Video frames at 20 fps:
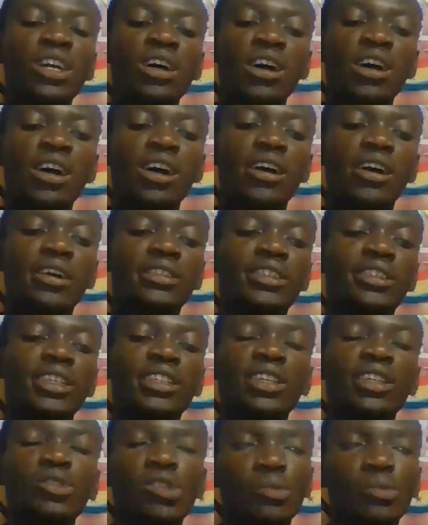uh,
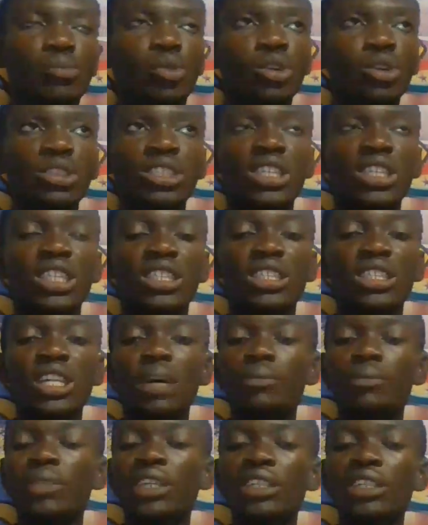certain reports, certain
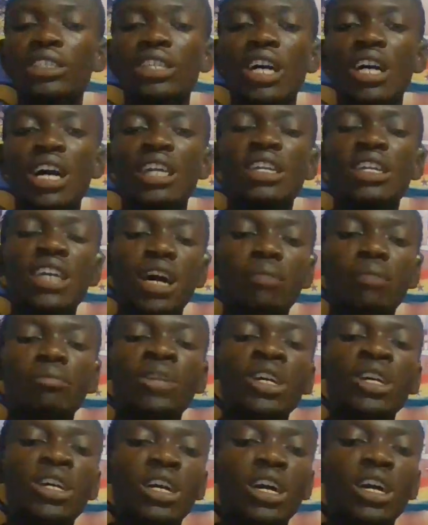updates come,